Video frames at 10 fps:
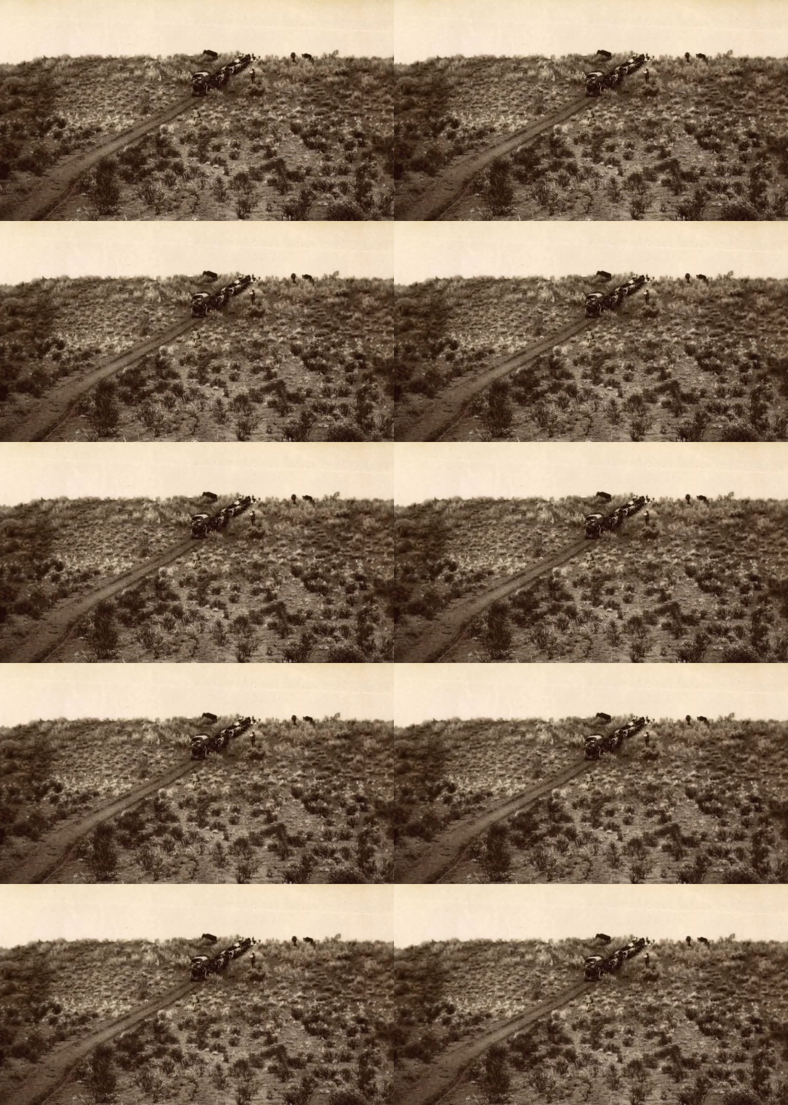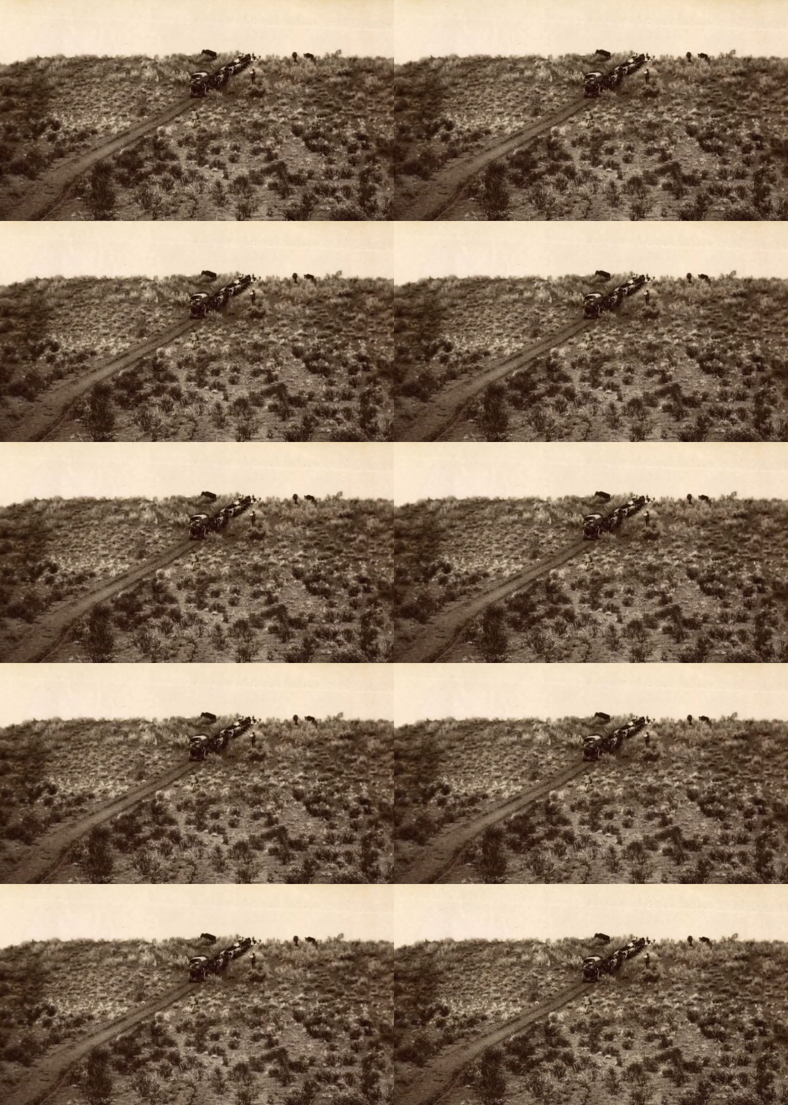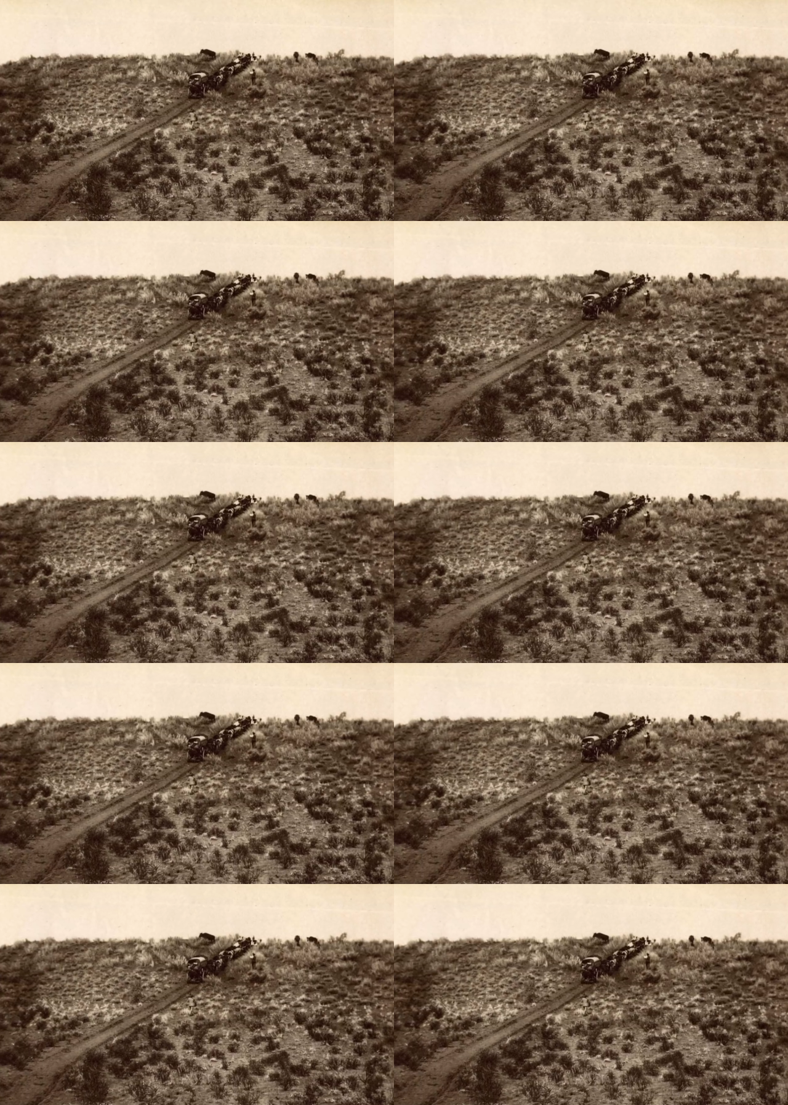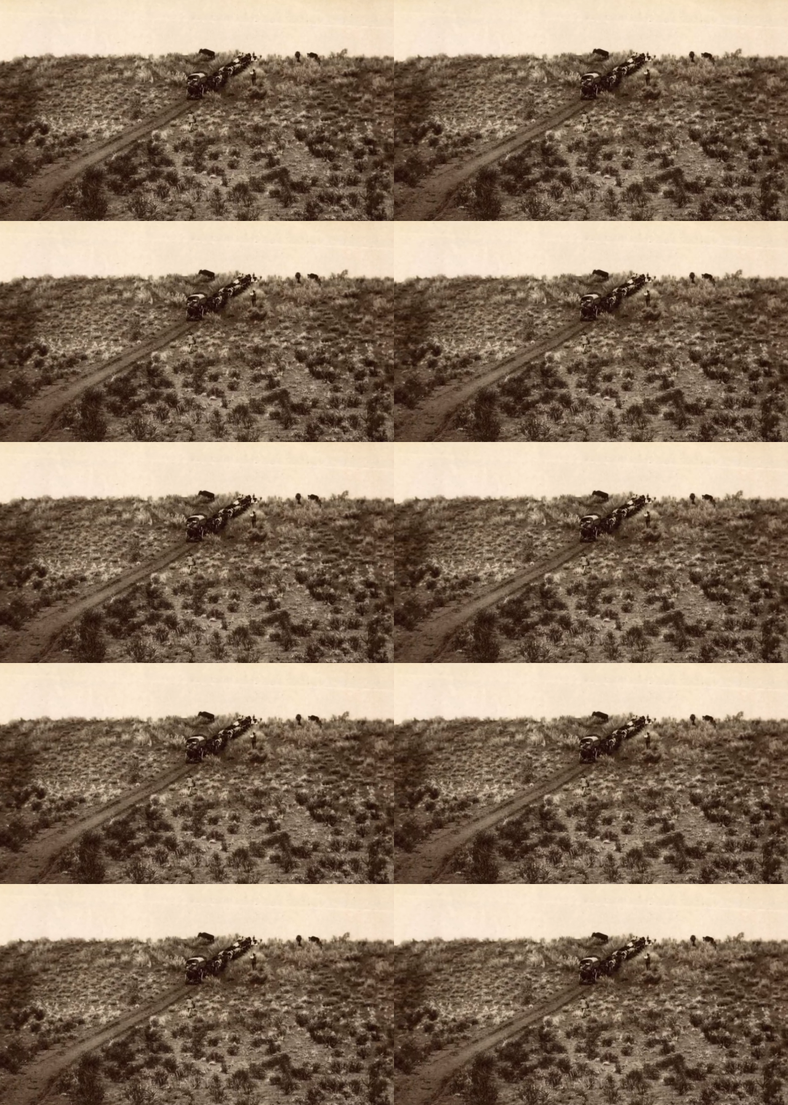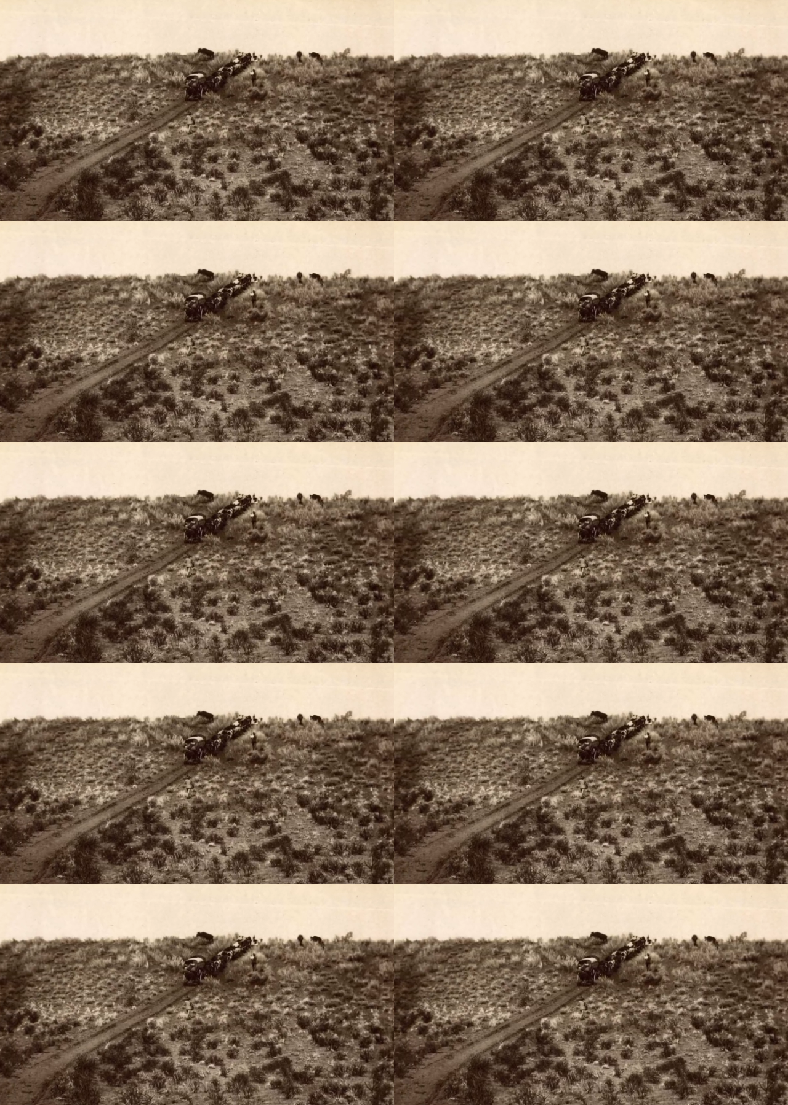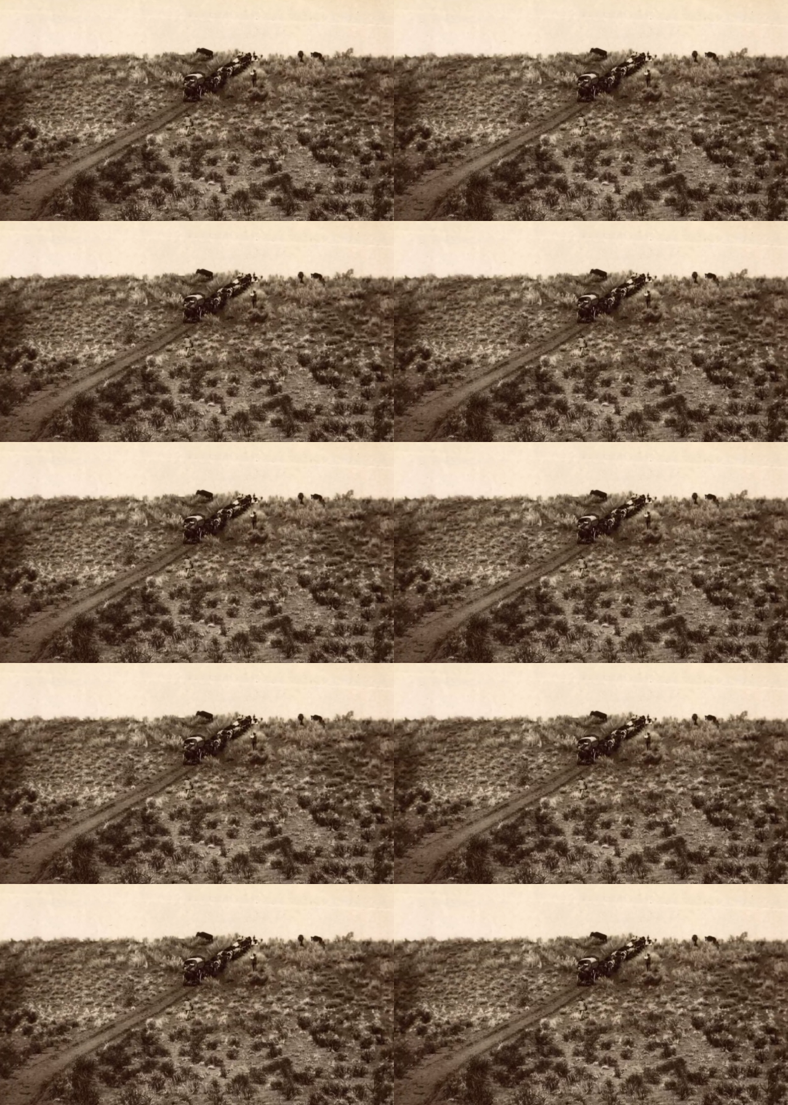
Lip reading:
No face is visible, so there are no lips to read.